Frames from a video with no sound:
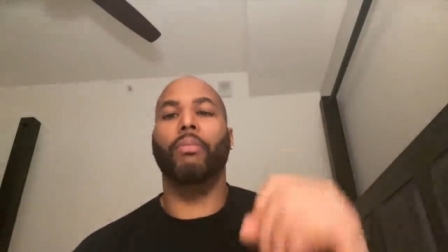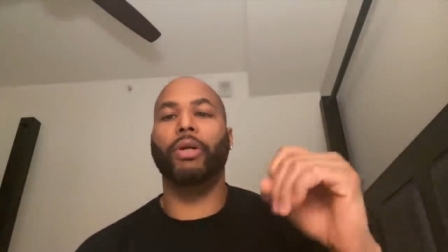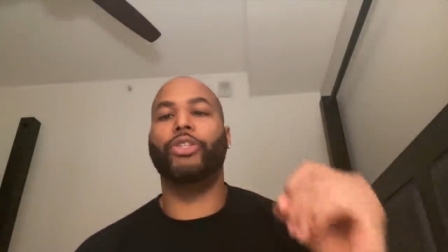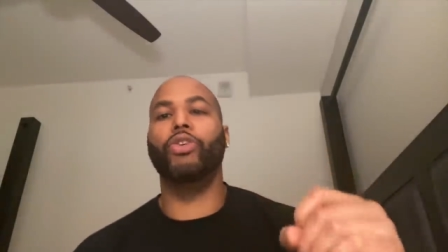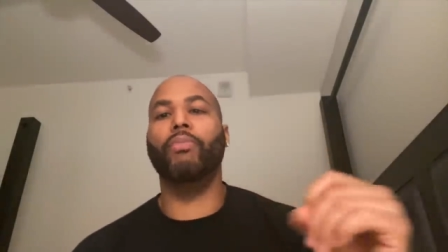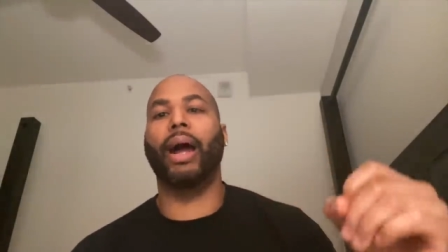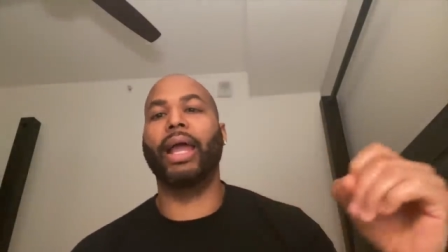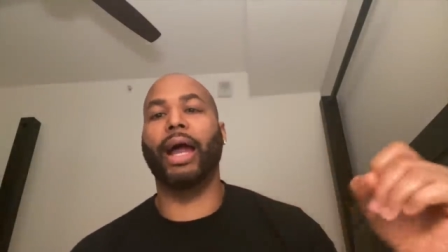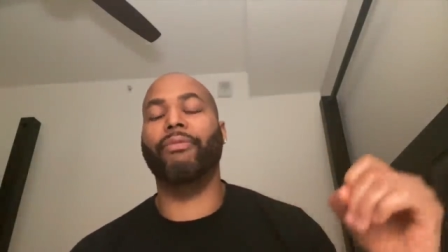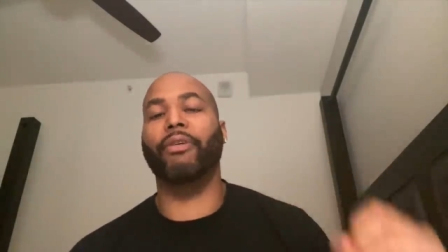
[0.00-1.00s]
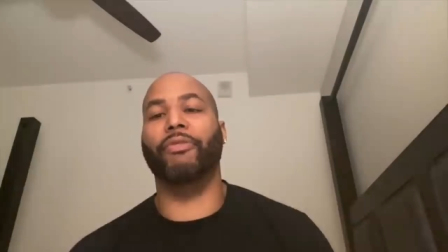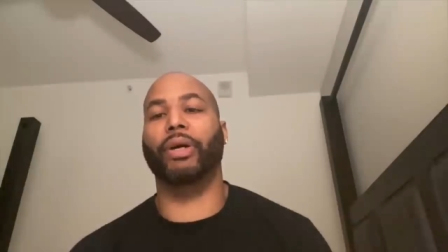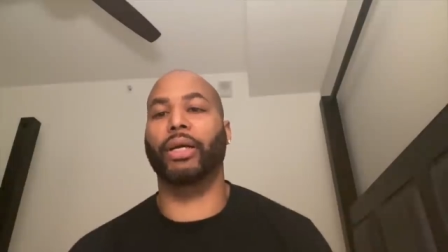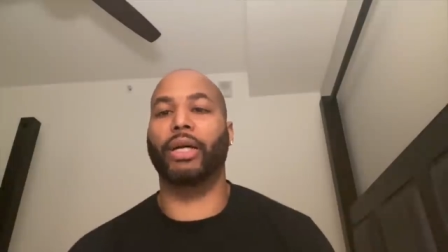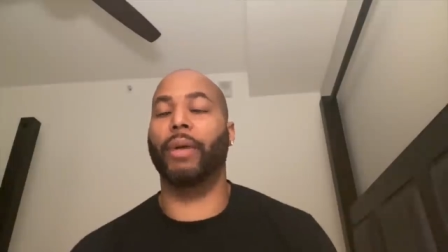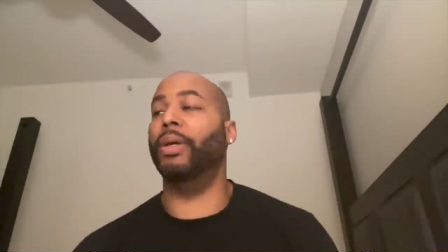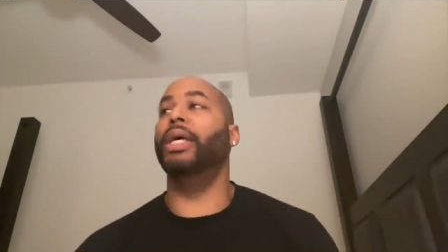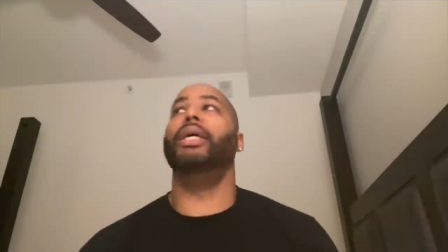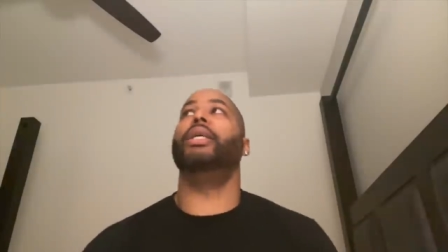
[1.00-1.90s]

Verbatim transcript: but you might have to fucking come.